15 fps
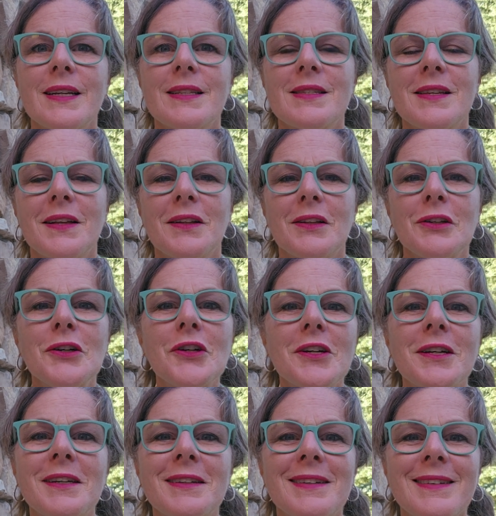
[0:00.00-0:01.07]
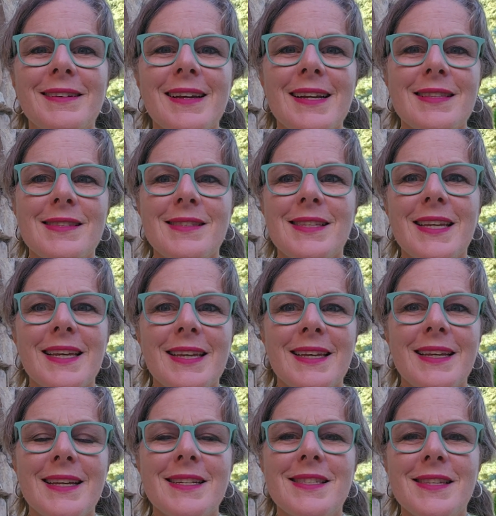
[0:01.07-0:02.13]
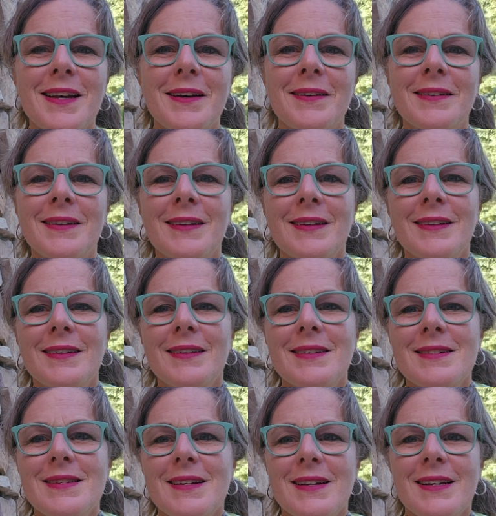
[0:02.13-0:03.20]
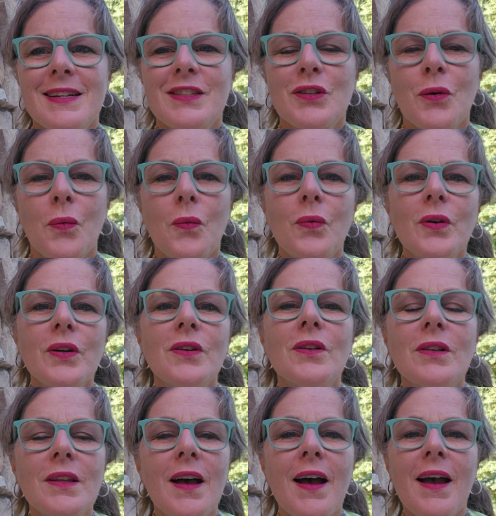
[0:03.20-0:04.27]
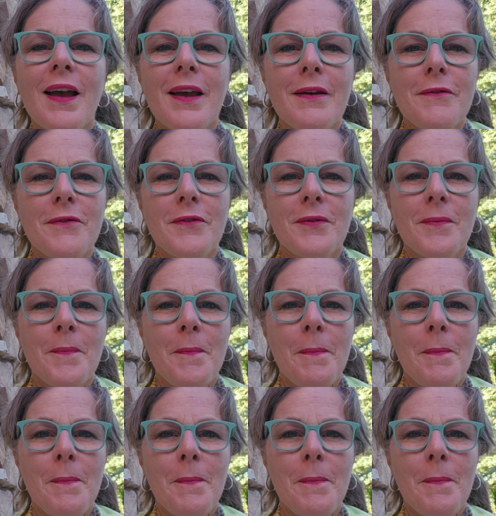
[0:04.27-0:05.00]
It's a look and see. It's a real live